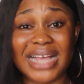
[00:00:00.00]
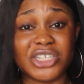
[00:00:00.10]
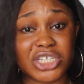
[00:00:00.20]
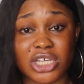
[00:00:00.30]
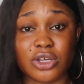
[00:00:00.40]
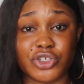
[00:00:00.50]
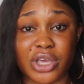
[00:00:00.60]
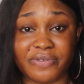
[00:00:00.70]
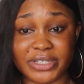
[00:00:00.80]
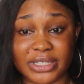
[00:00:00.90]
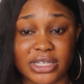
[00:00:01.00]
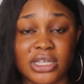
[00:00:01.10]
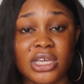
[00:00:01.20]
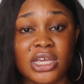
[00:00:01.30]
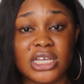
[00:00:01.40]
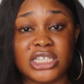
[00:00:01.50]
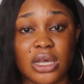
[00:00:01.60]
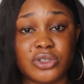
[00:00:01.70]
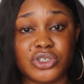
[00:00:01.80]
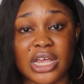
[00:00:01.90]
That just tells you everything. It
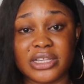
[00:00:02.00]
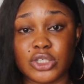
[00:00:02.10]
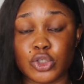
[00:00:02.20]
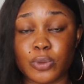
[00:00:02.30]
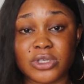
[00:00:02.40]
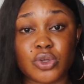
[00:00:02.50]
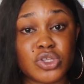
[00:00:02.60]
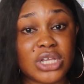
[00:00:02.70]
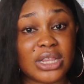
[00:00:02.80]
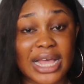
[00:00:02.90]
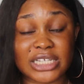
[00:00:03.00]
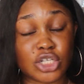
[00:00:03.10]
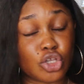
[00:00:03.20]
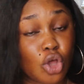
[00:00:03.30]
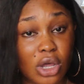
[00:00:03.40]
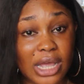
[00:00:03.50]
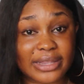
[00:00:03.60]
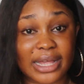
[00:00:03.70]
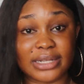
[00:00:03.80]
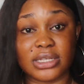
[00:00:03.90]
tells you that the soap is going to last
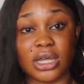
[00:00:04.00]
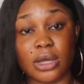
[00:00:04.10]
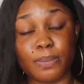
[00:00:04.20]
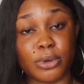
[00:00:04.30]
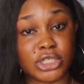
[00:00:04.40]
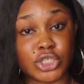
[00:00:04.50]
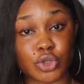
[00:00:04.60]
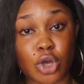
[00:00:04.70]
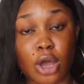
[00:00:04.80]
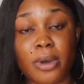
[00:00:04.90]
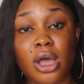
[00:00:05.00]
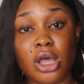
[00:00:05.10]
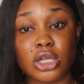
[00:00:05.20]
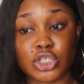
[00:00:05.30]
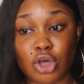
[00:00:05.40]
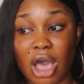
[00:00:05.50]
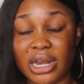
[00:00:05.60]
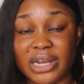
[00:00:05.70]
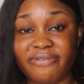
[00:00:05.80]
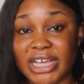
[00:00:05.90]
longer than the body scrub. So
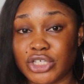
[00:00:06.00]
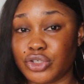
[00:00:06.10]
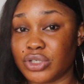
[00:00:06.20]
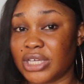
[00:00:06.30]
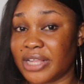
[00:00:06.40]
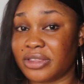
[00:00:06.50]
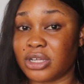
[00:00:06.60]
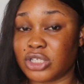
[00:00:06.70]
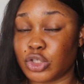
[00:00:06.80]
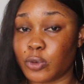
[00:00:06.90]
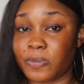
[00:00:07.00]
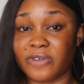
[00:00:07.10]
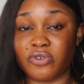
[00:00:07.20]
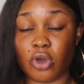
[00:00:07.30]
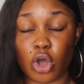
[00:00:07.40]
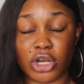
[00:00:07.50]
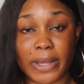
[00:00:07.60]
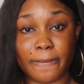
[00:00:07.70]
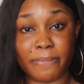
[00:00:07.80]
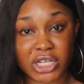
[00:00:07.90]
I'd advise you to get the soap if you're on
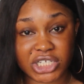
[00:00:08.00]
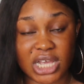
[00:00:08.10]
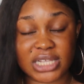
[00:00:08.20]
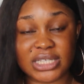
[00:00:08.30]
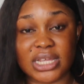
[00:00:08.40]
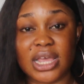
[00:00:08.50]
a budget,